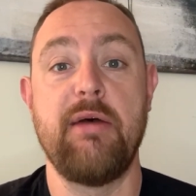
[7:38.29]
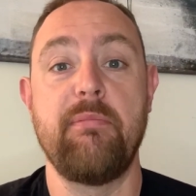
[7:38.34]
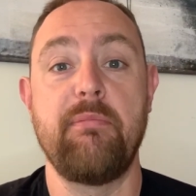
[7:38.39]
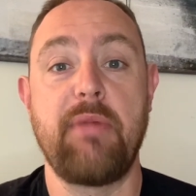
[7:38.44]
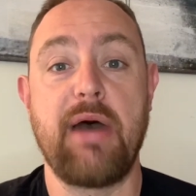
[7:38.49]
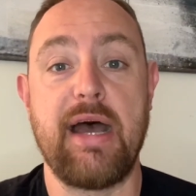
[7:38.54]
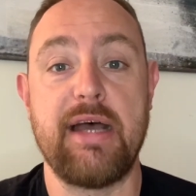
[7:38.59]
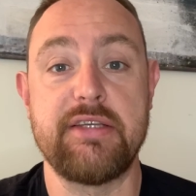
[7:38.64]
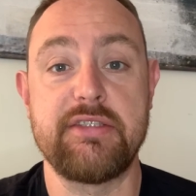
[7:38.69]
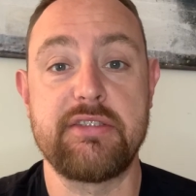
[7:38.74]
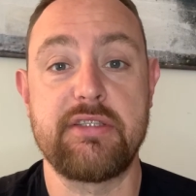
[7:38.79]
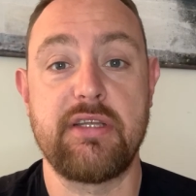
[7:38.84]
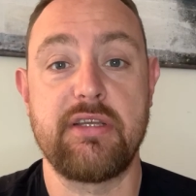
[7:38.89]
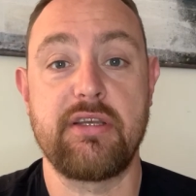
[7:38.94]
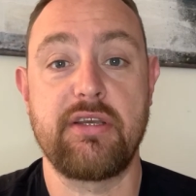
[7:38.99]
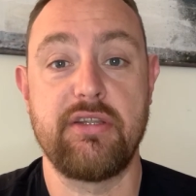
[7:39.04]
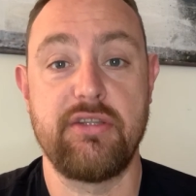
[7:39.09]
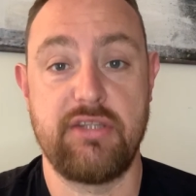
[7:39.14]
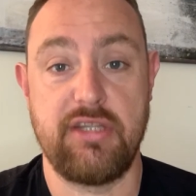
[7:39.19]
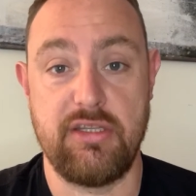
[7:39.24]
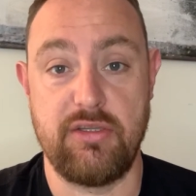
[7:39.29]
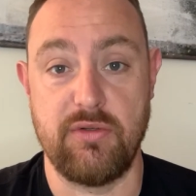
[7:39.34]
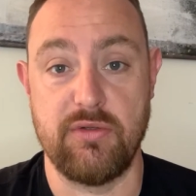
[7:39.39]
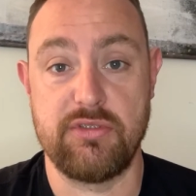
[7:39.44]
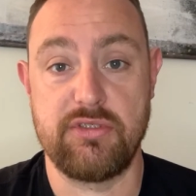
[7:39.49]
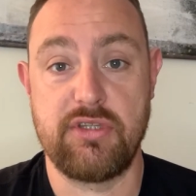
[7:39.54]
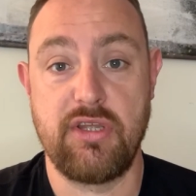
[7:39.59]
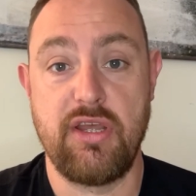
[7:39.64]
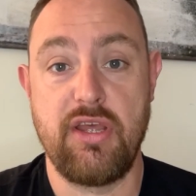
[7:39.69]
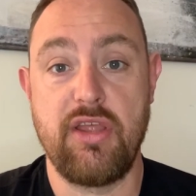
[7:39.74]
Past
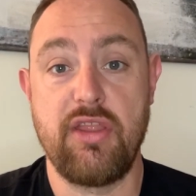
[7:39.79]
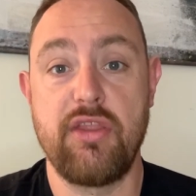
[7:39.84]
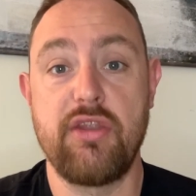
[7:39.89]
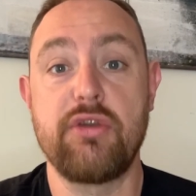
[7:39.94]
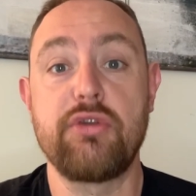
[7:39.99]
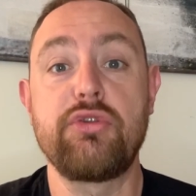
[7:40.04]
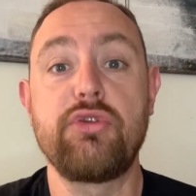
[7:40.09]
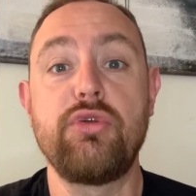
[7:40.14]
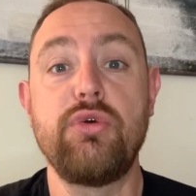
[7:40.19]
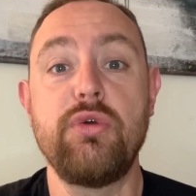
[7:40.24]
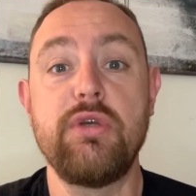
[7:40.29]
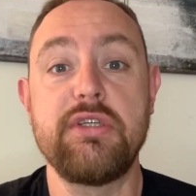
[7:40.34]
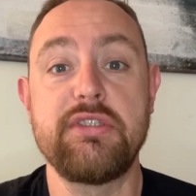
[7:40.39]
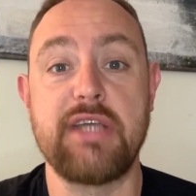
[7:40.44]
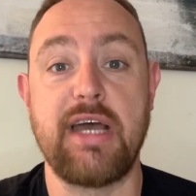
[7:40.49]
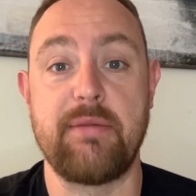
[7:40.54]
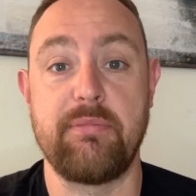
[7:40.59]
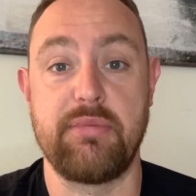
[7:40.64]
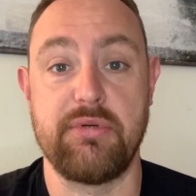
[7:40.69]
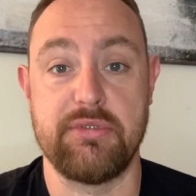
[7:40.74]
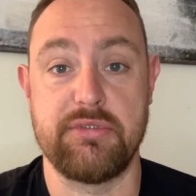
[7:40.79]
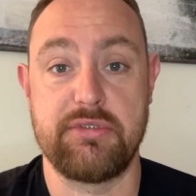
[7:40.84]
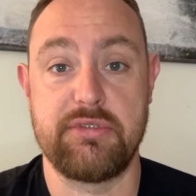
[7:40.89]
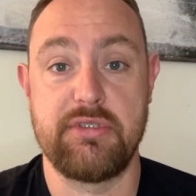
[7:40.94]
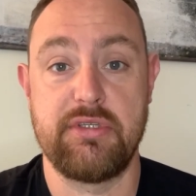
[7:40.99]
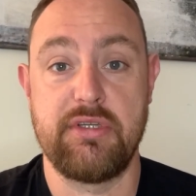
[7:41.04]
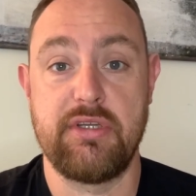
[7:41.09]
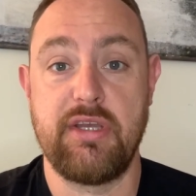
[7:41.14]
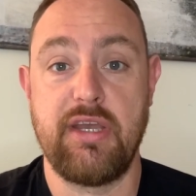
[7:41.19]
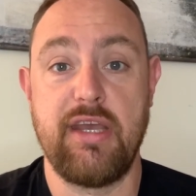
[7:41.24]
continuous. There are 2
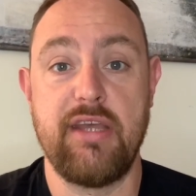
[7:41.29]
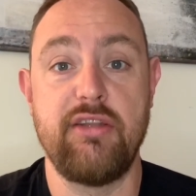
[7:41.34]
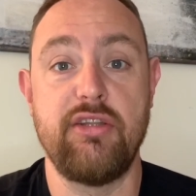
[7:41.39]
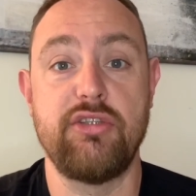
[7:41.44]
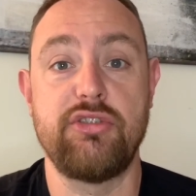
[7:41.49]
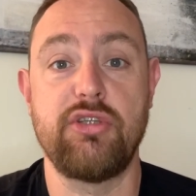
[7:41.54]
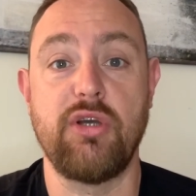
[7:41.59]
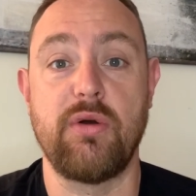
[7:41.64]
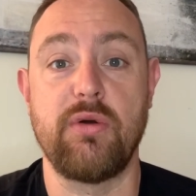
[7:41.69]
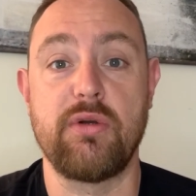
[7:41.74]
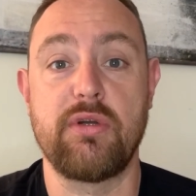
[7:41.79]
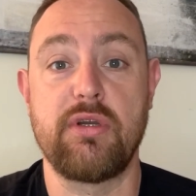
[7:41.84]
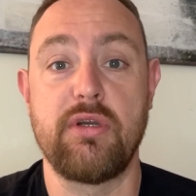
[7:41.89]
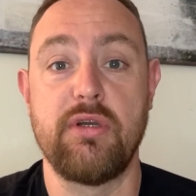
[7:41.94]
examples in the joke.